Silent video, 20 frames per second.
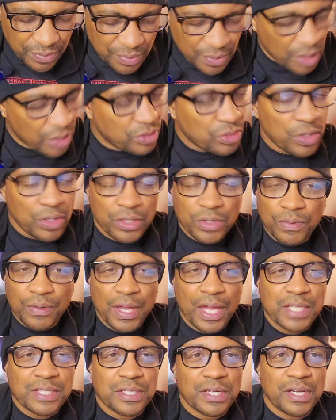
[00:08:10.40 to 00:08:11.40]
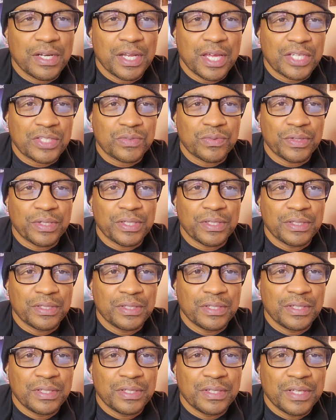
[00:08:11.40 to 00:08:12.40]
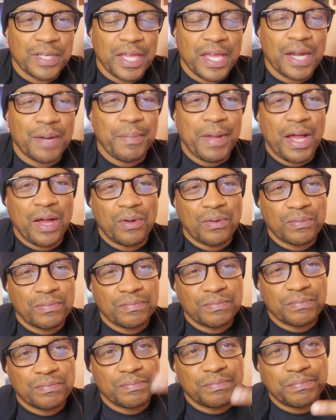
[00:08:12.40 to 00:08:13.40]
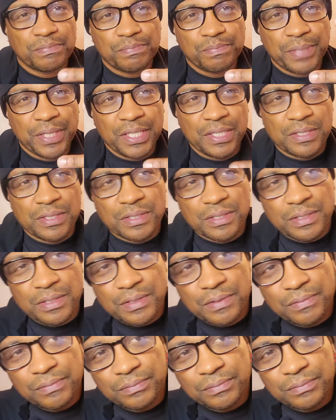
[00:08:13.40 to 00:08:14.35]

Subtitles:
I'll talk to you guys in the next one. And I'm out. Peace.